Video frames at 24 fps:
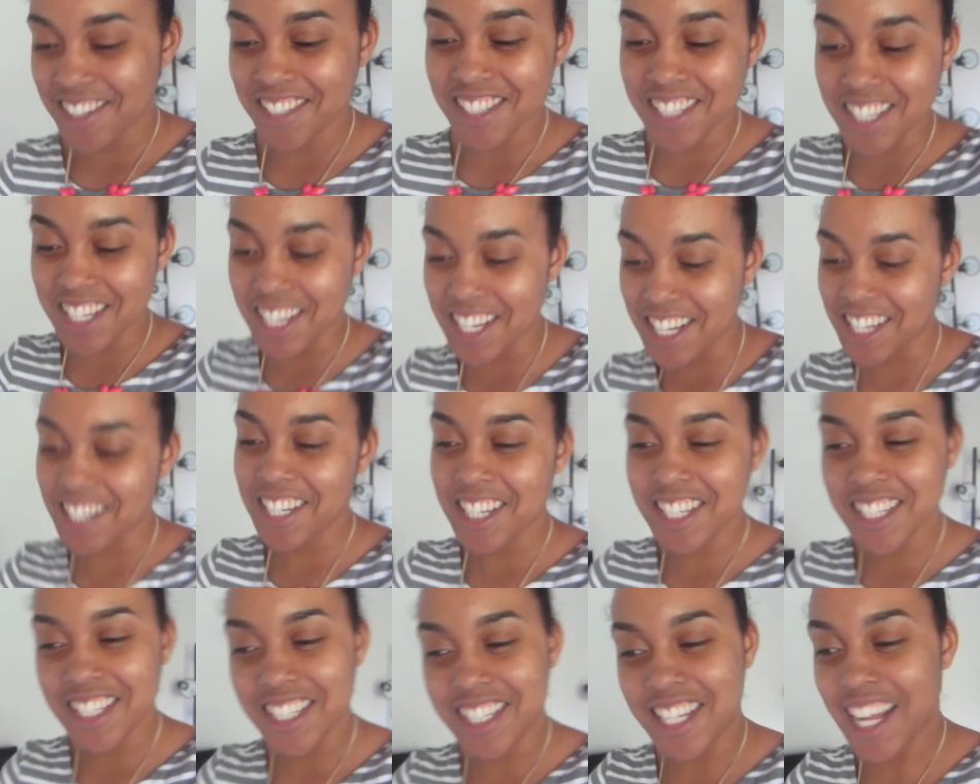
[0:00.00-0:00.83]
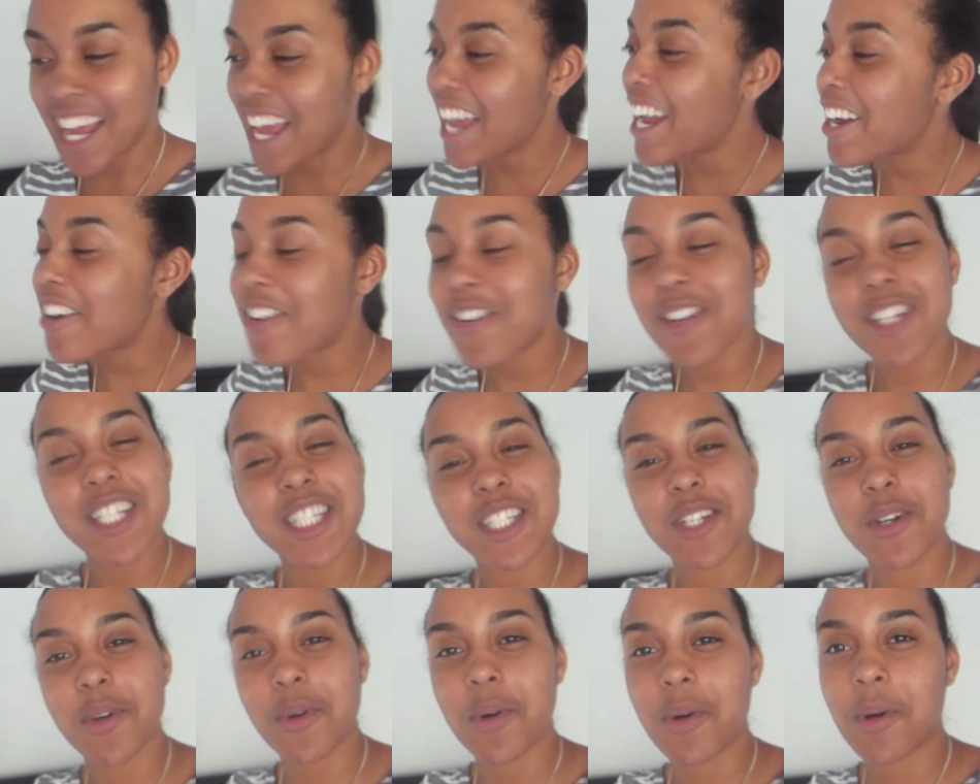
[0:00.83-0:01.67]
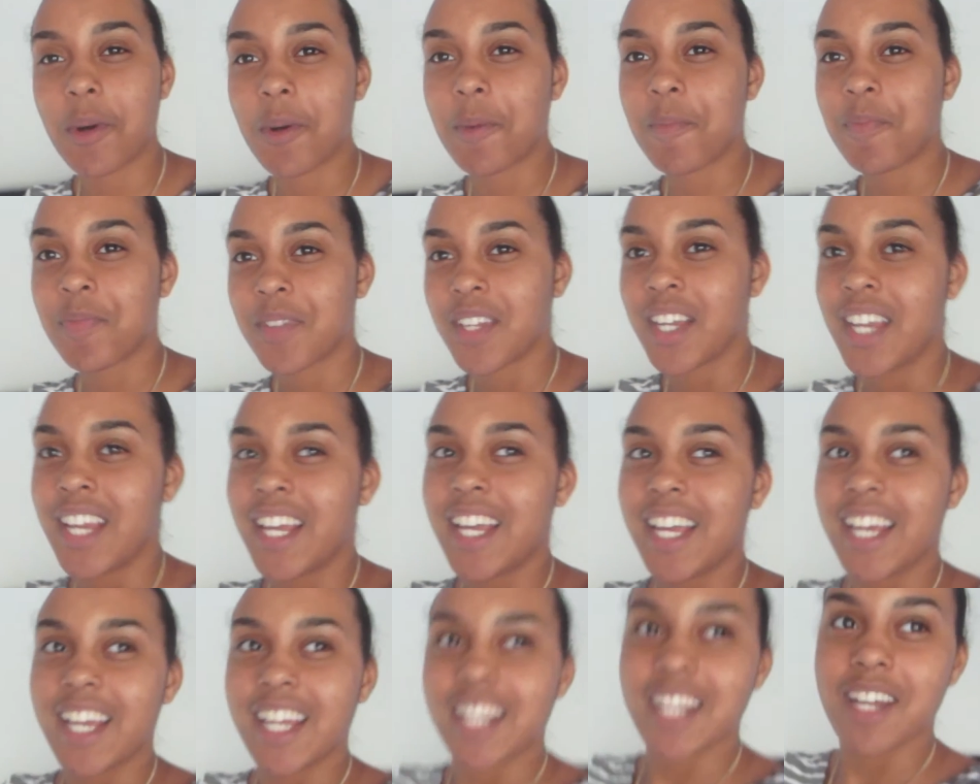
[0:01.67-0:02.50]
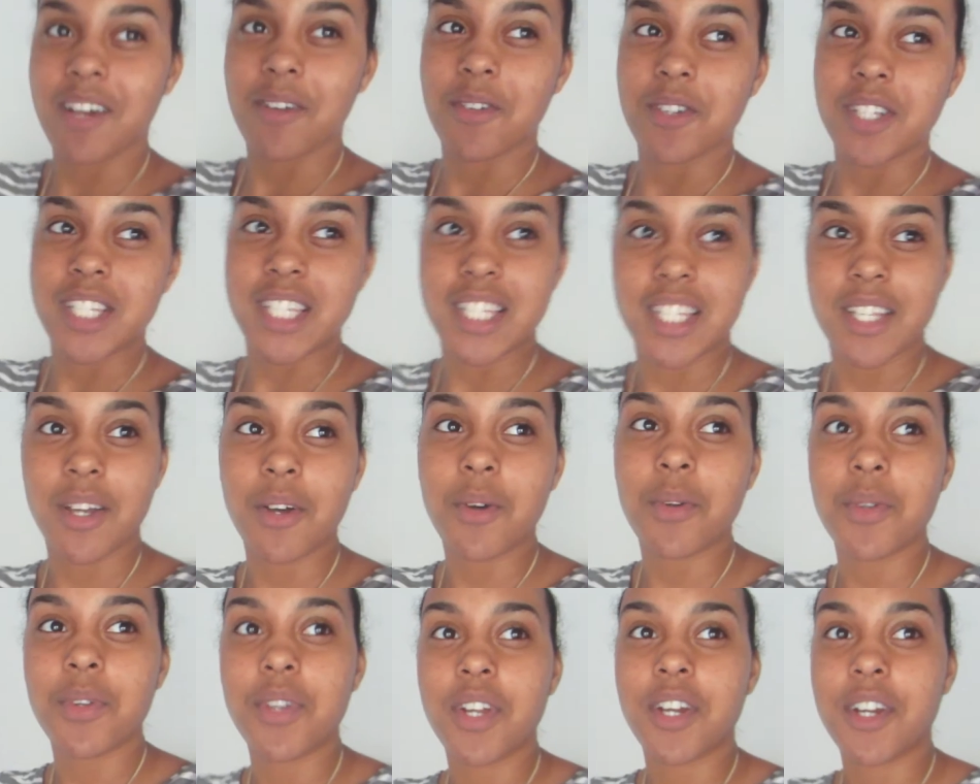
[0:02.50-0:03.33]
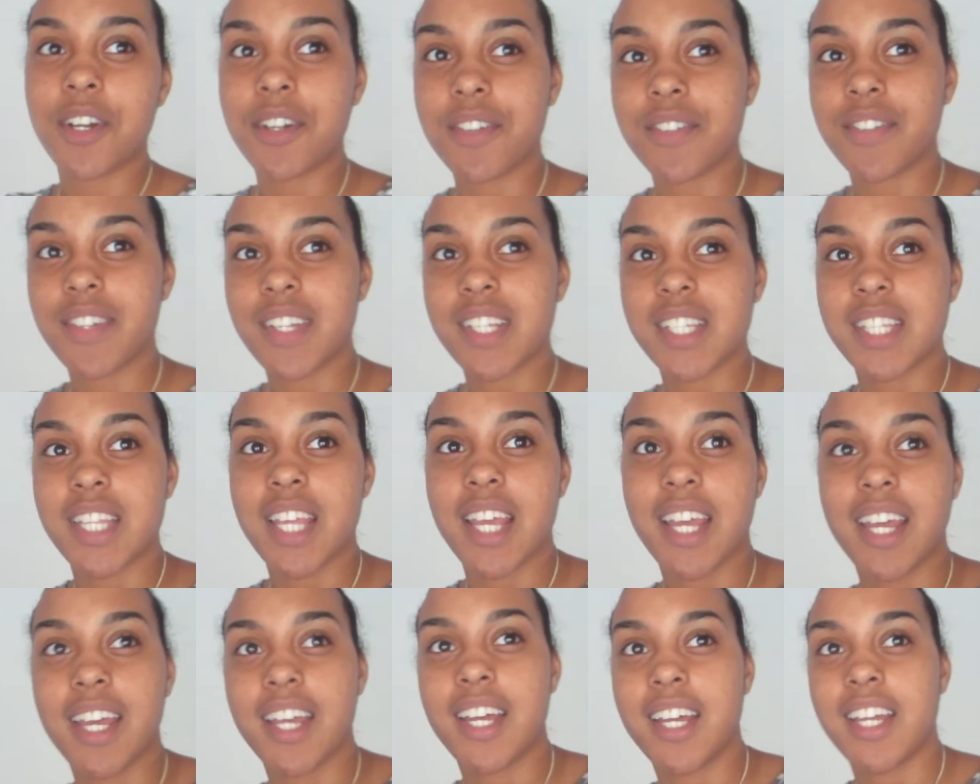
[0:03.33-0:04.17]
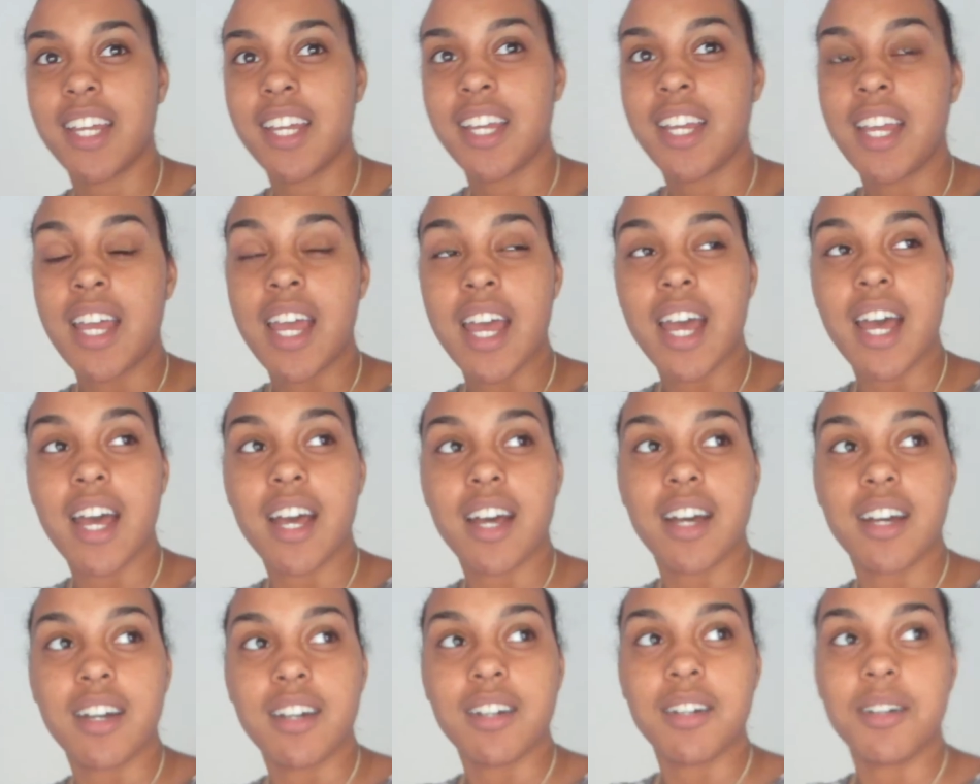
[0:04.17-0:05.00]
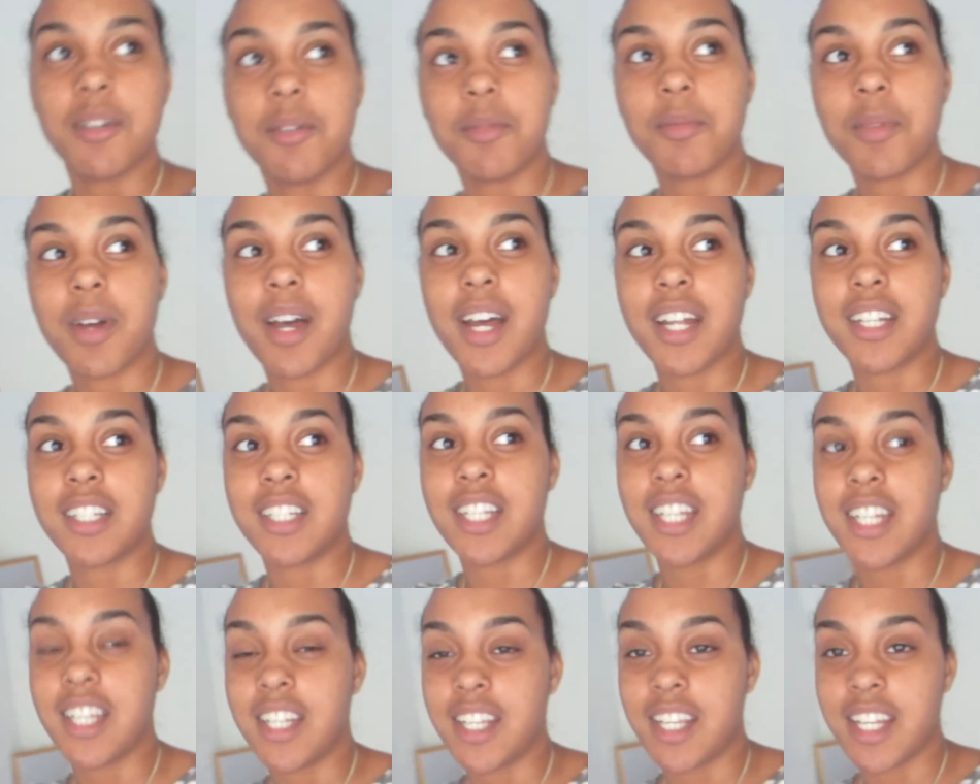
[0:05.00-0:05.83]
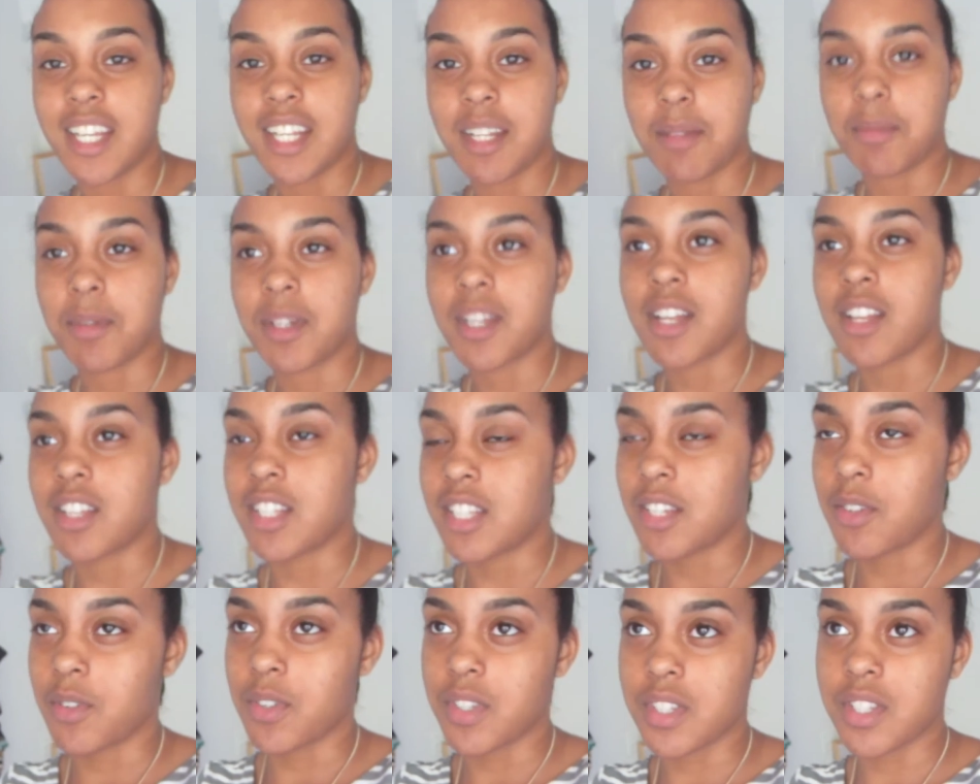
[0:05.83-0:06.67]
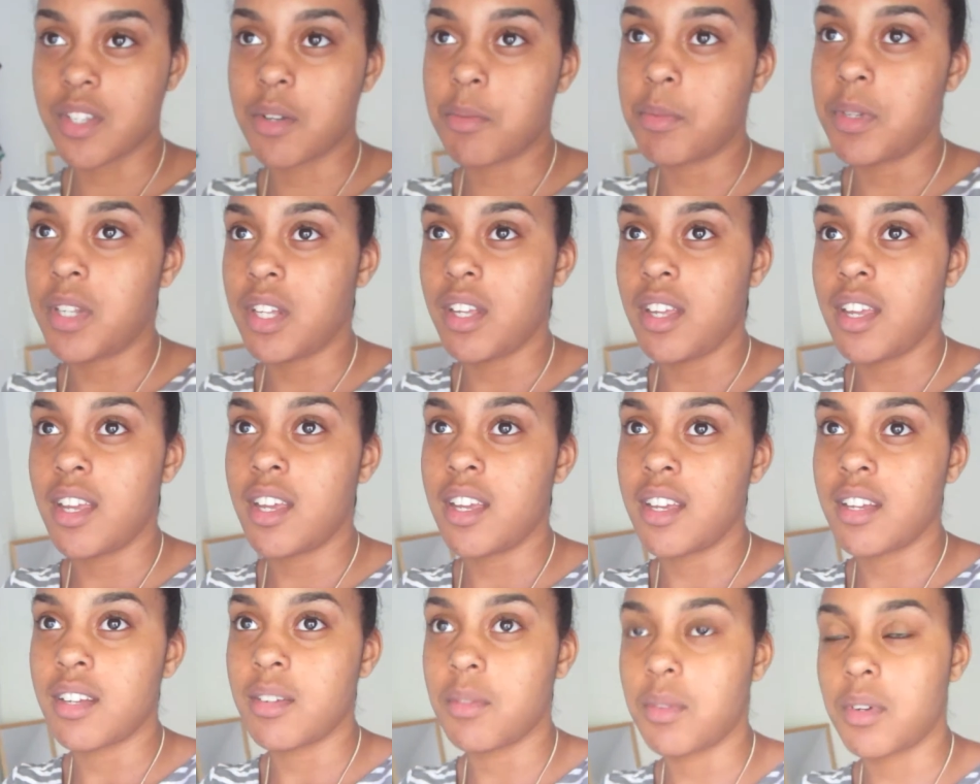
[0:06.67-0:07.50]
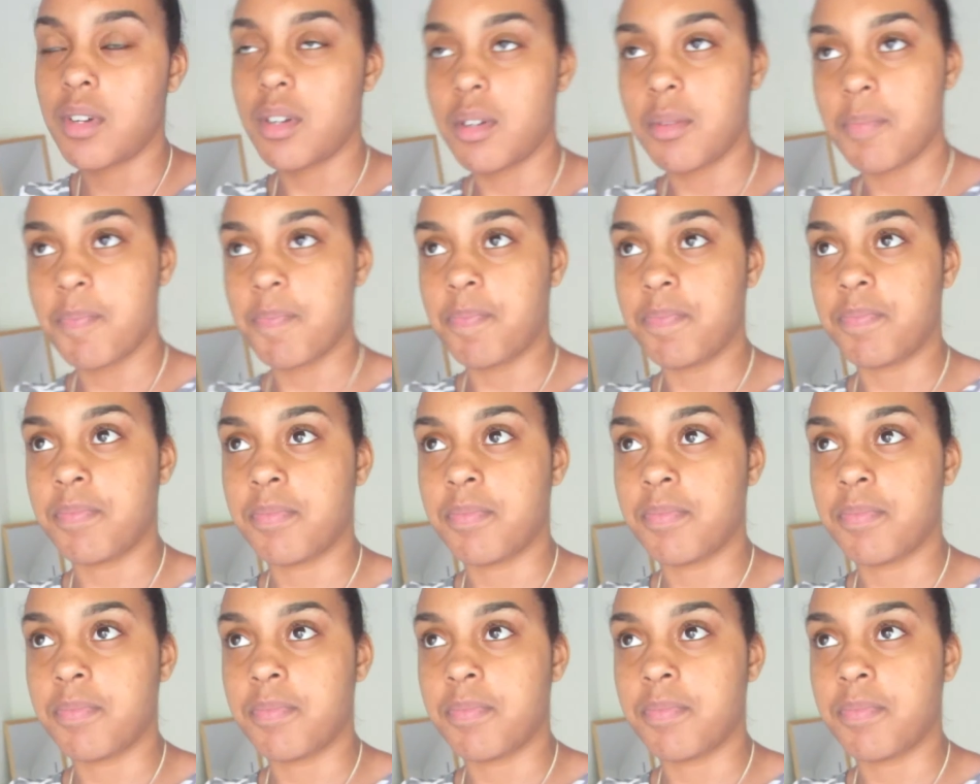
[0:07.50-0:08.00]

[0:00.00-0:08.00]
to get in this daggone school and I was so nervous that um, I didn't get it because there were so many well